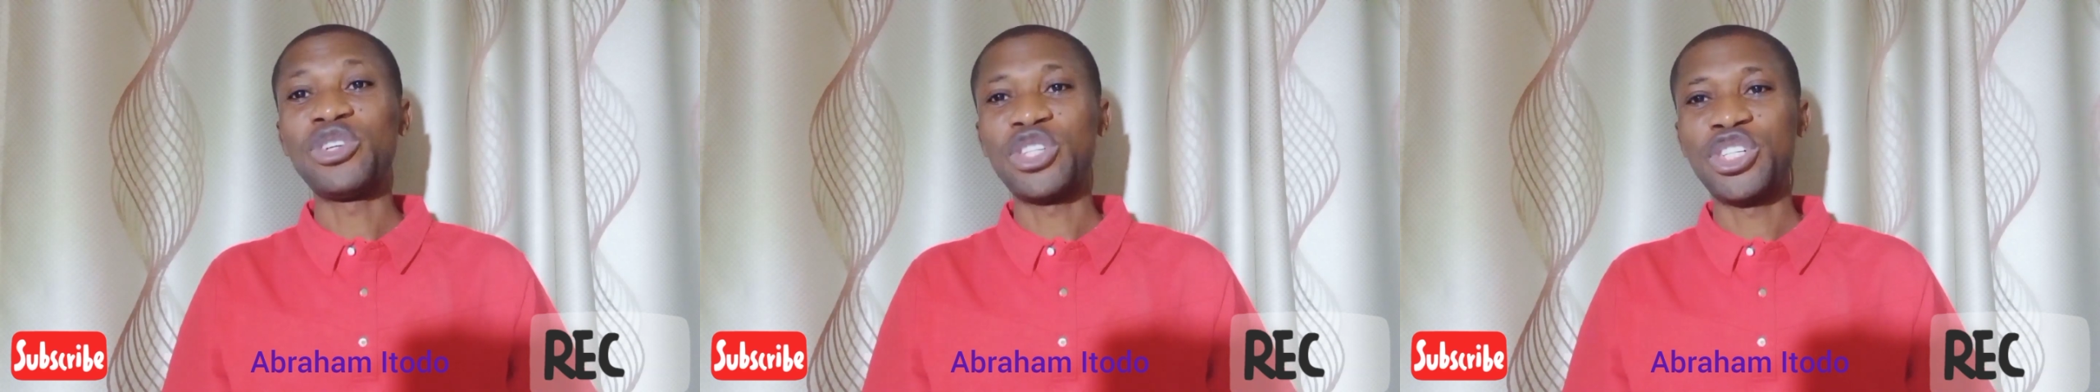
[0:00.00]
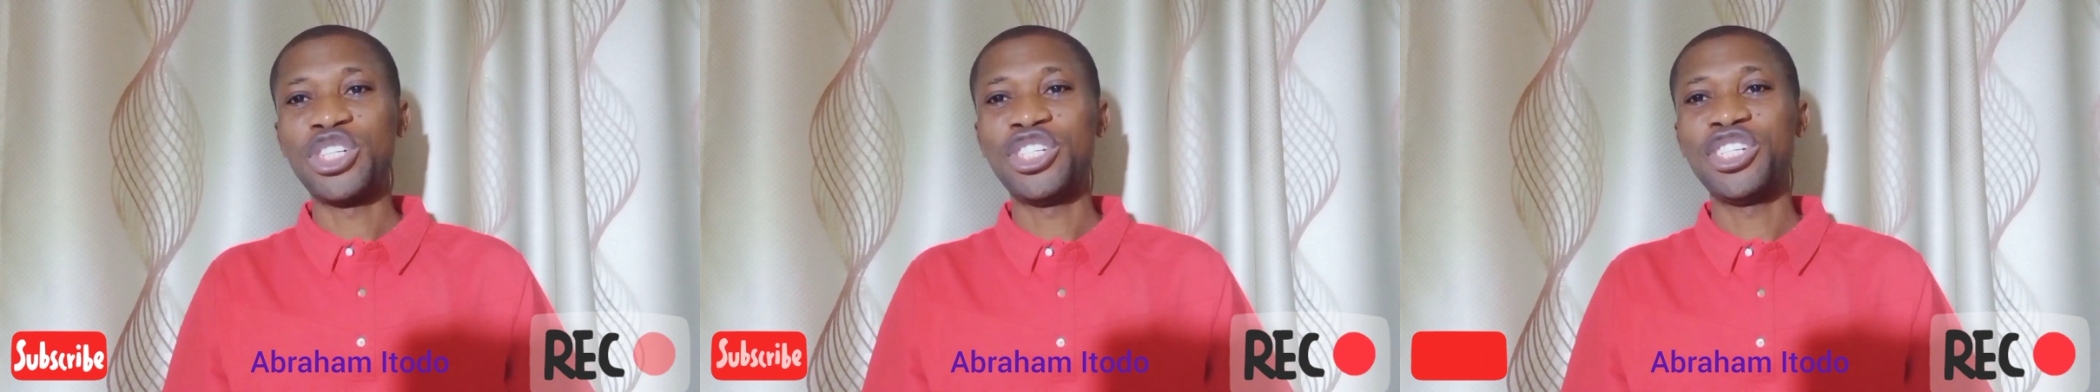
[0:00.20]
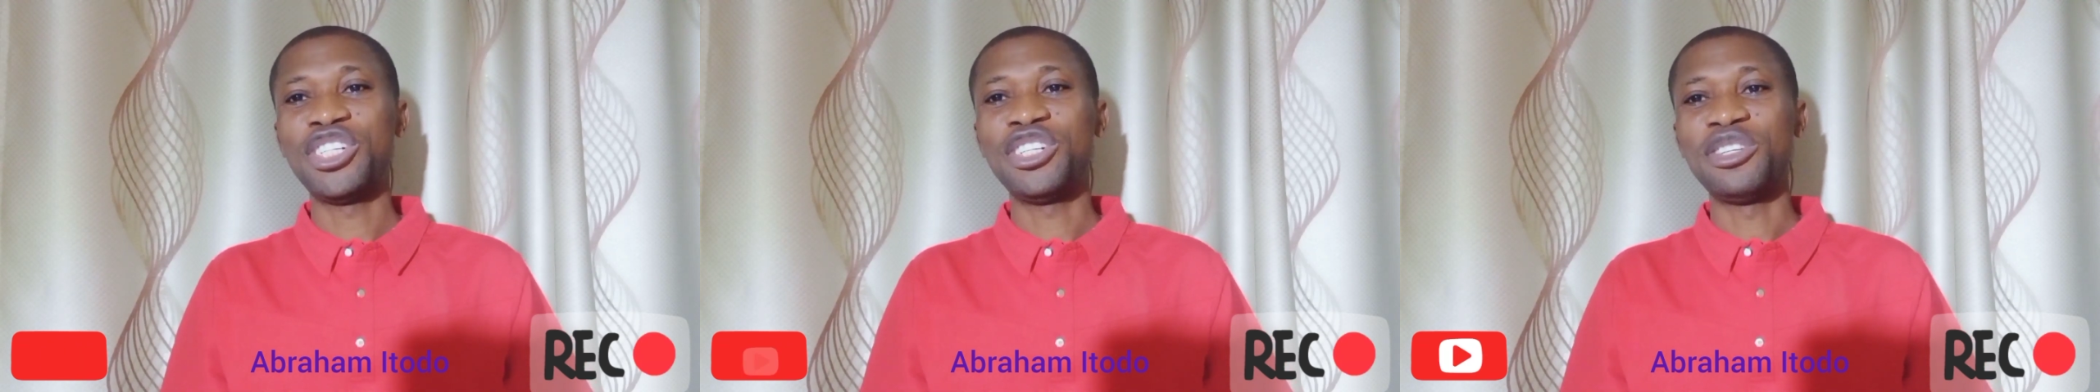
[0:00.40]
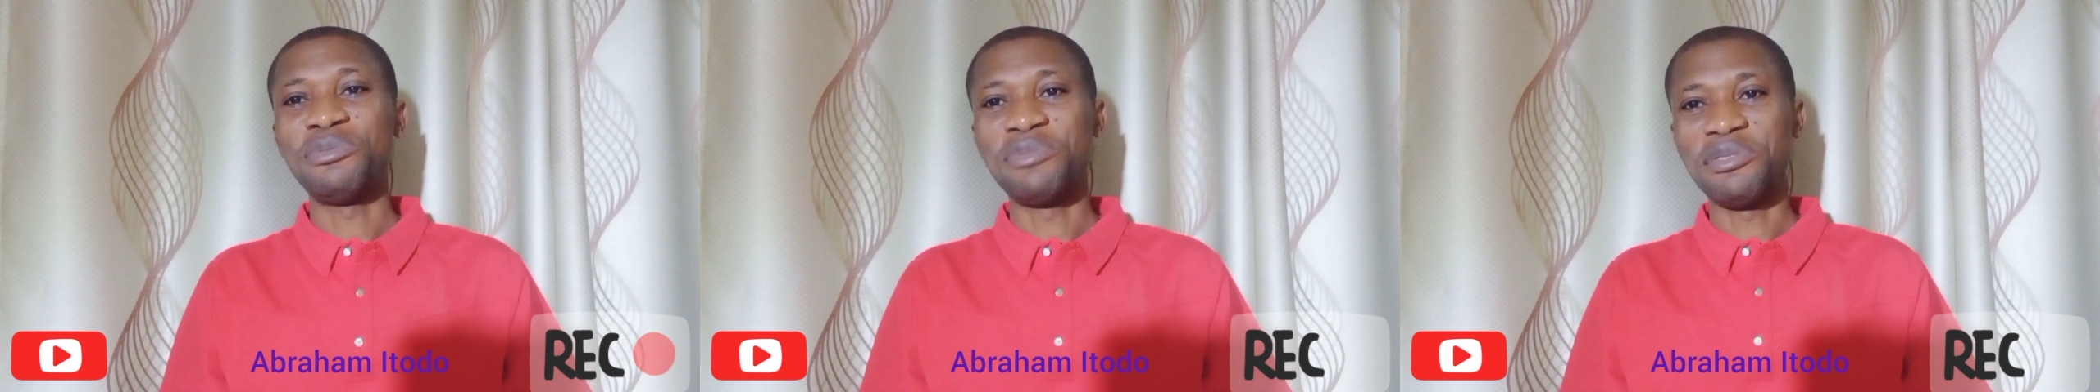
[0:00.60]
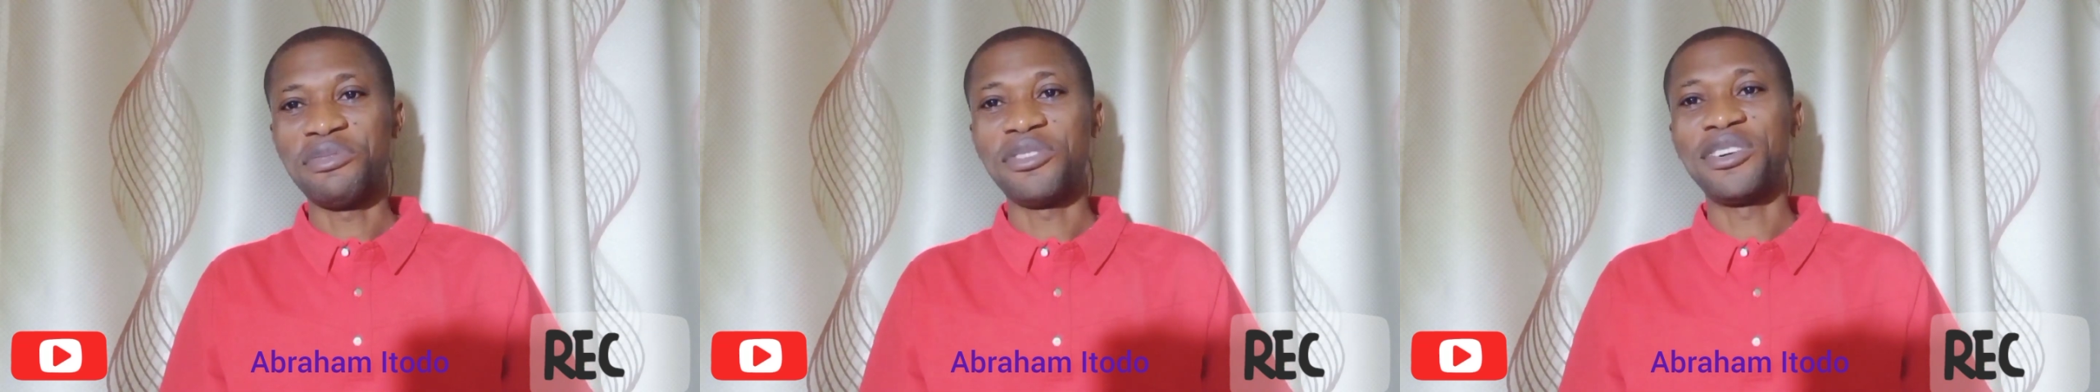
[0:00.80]
she
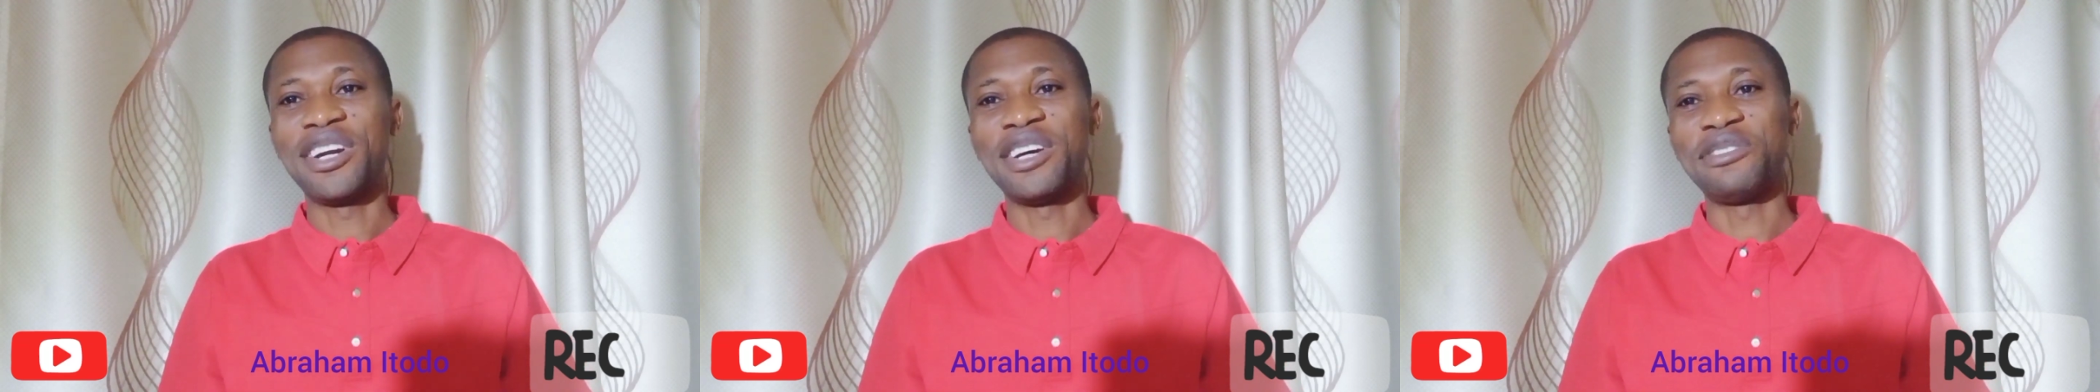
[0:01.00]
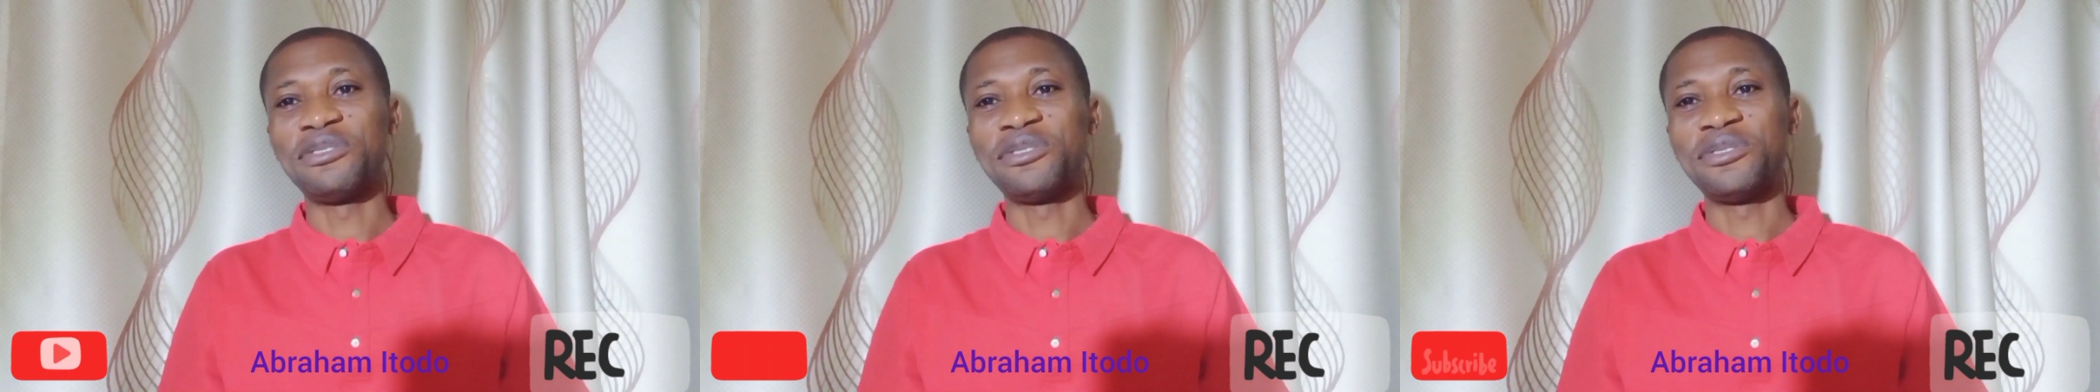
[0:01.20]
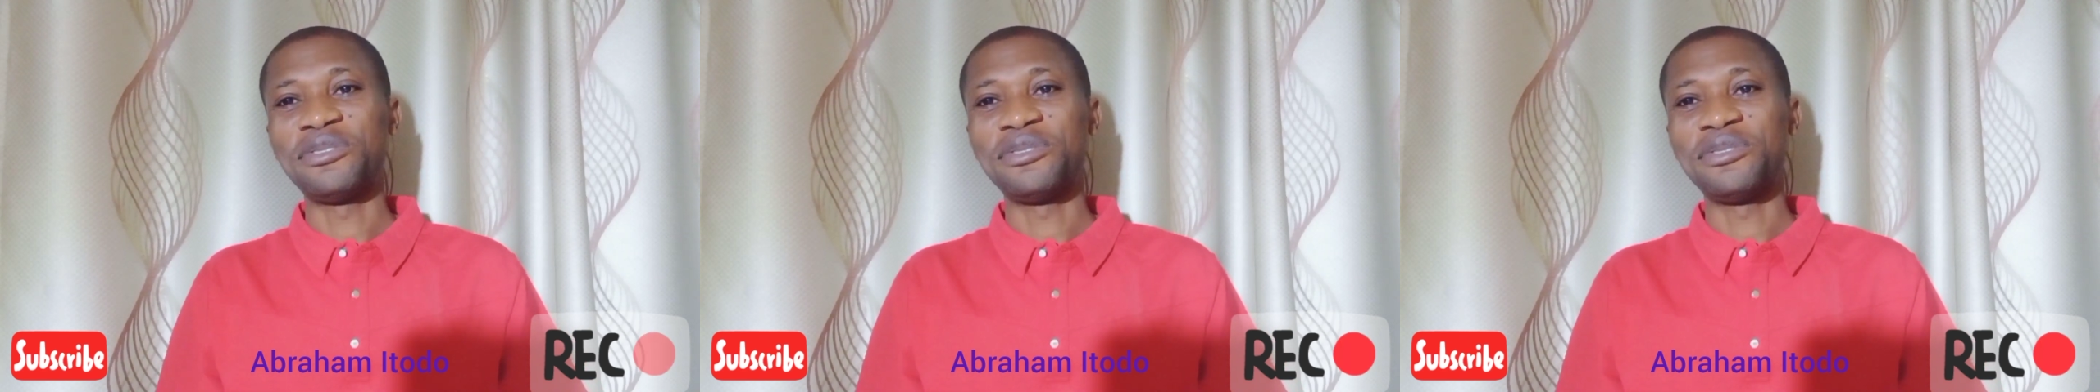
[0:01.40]
before now?